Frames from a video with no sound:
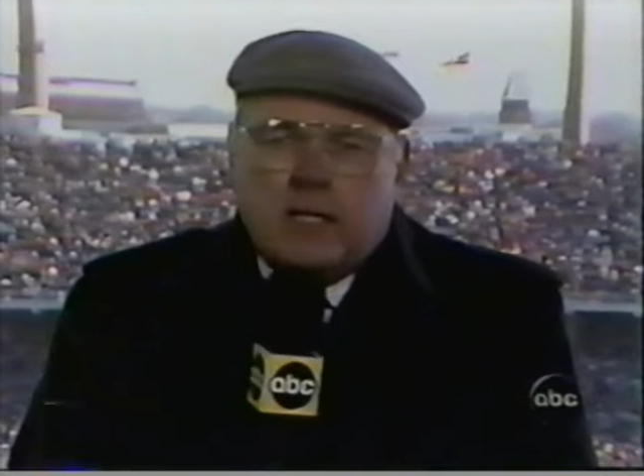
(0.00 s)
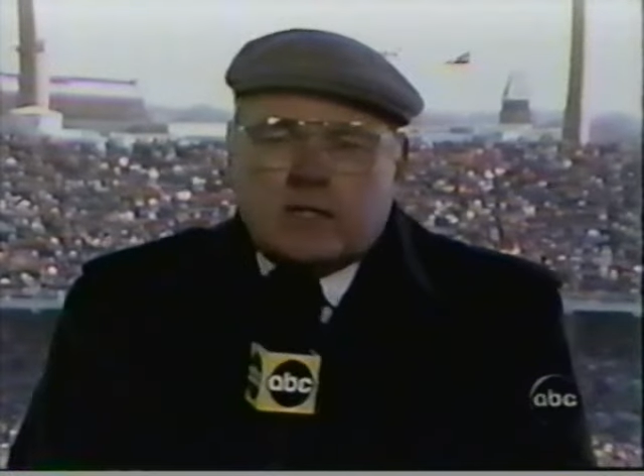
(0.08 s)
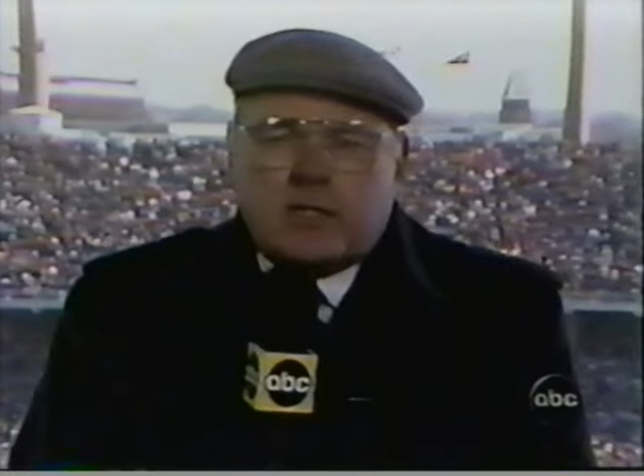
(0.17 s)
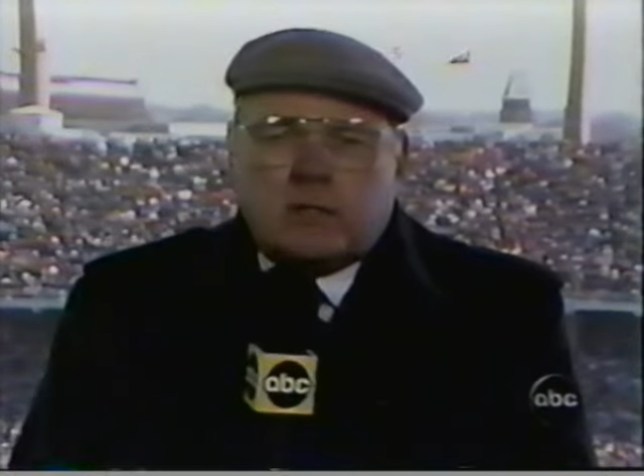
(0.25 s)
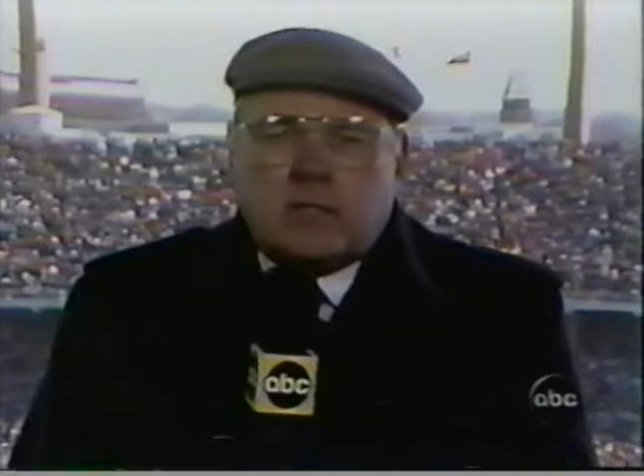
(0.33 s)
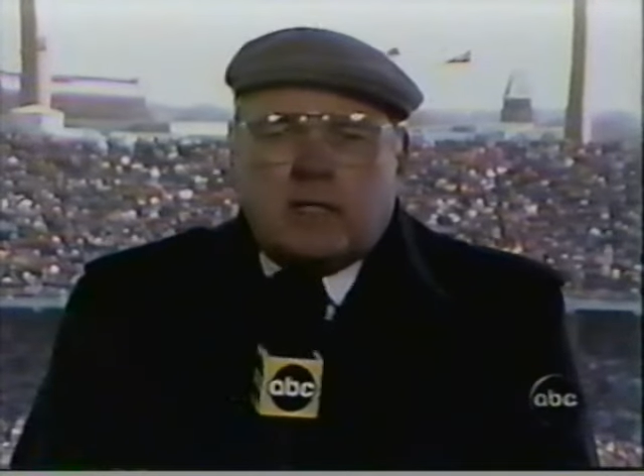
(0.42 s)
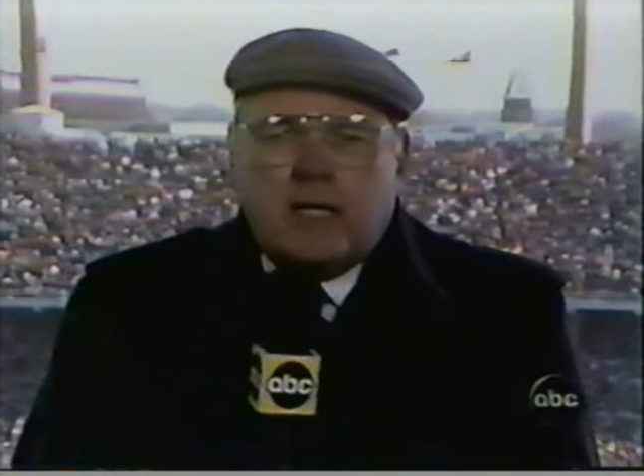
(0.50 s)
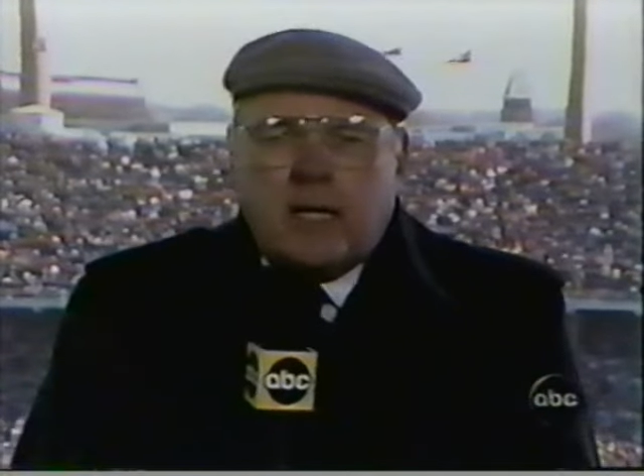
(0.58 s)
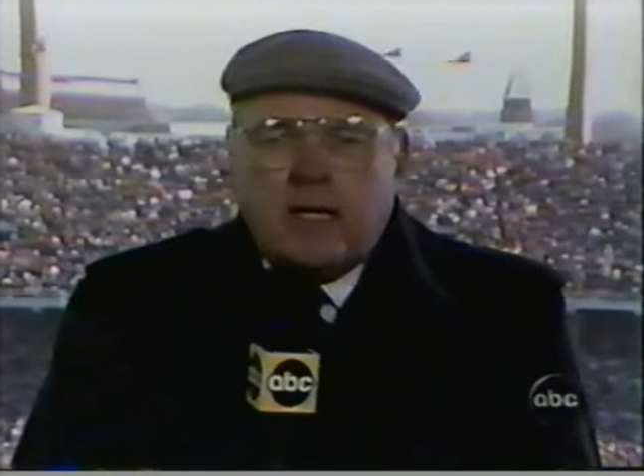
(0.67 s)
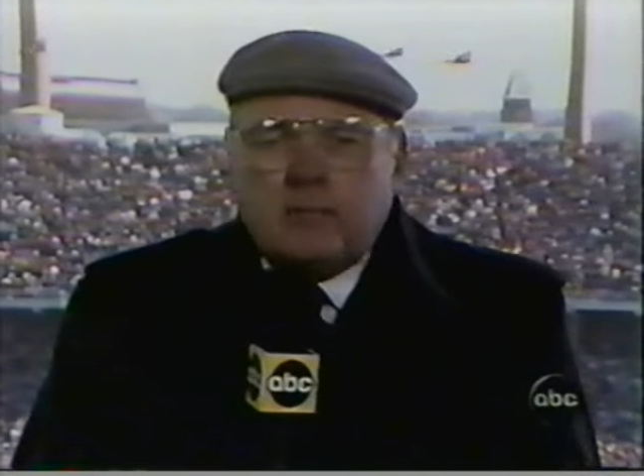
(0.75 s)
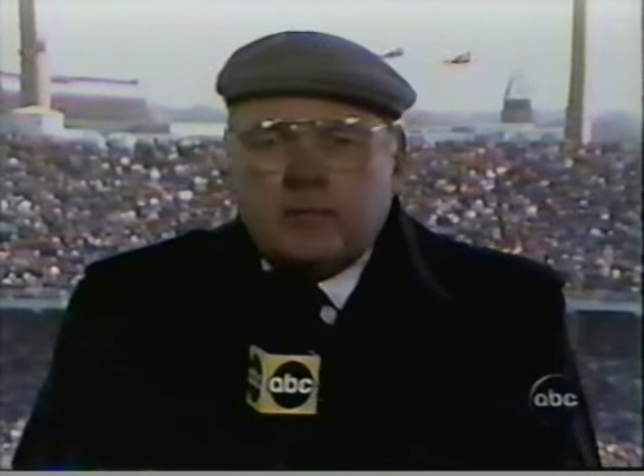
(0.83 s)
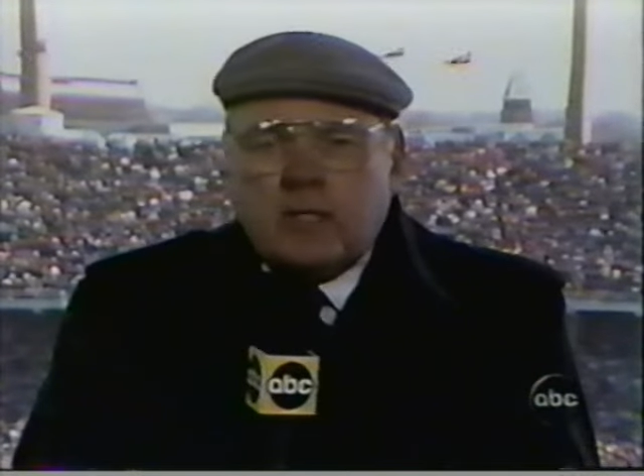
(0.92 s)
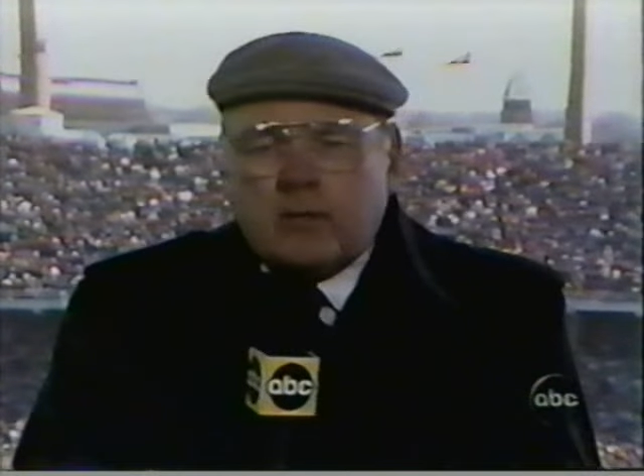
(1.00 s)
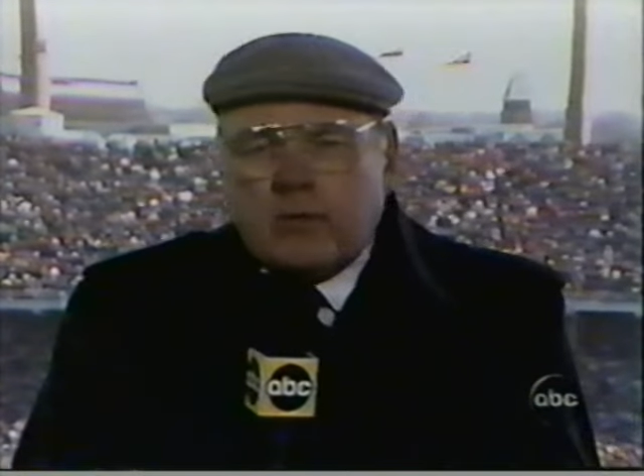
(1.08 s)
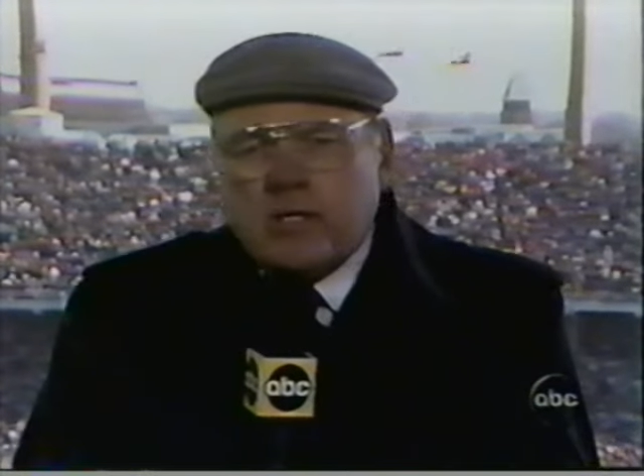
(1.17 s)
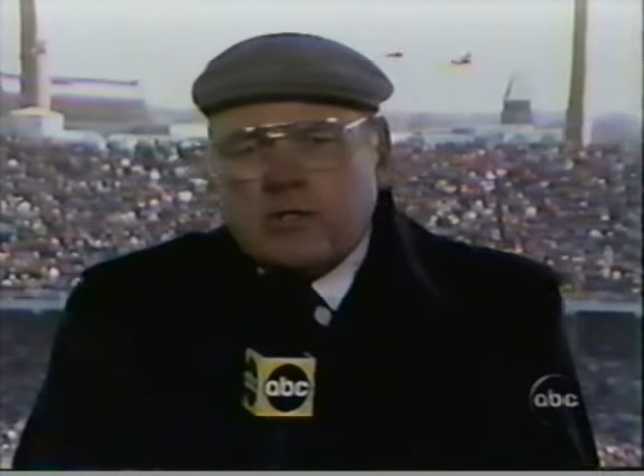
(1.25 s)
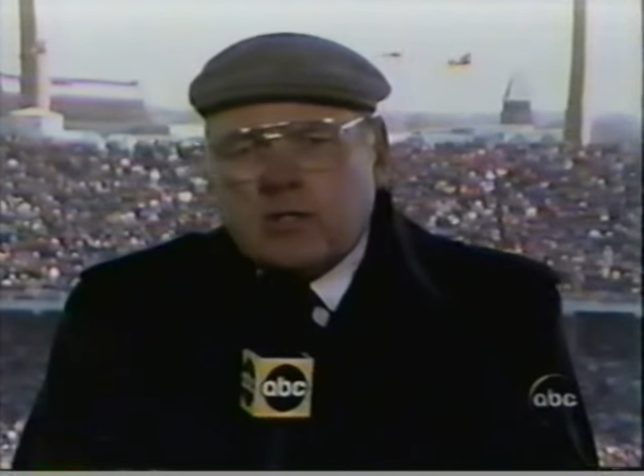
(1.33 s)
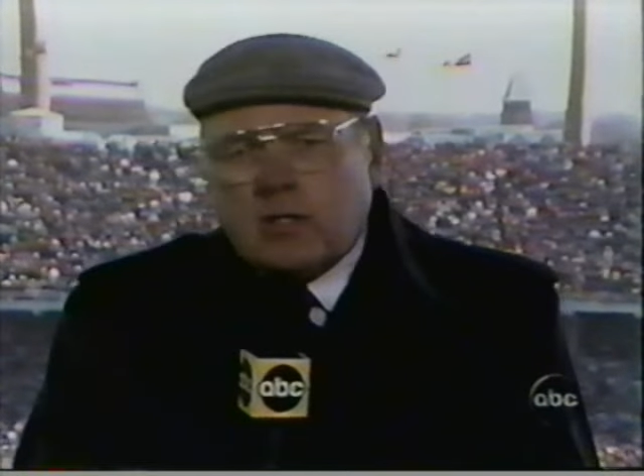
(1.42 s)
This is a game that
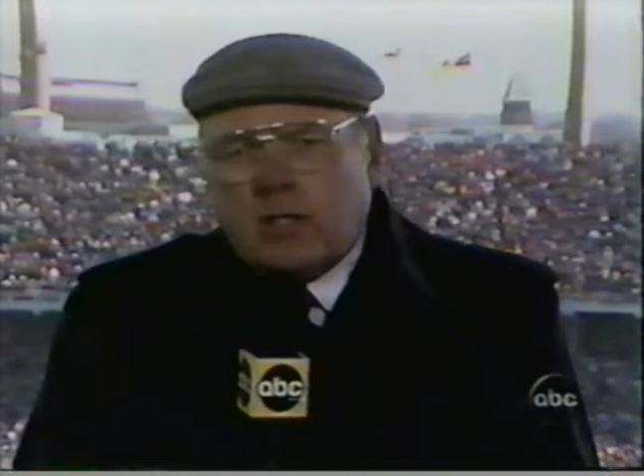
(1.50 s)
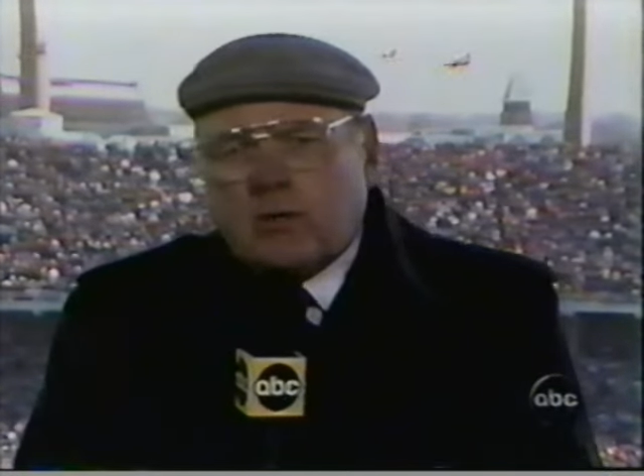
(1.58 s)
reaches